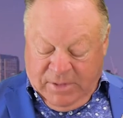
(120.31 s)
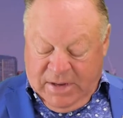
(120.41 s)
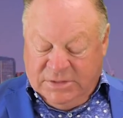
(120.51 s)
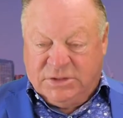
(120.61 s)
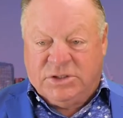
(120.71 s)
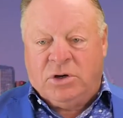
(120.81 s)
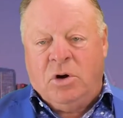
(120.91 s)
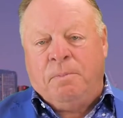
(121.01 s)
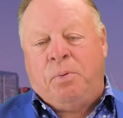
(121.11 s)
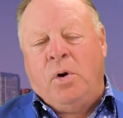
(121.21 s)
is
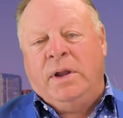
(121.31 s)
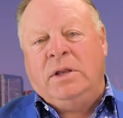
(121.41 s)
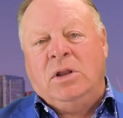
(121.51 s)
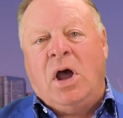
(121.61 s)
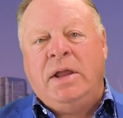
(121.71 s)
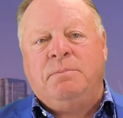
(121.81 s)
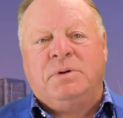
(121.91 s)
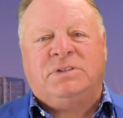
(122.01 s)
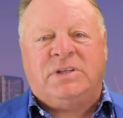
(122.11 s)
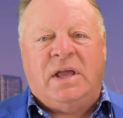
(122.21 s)

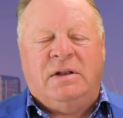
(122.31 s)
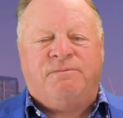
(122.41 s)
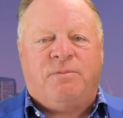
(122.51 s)
0.9%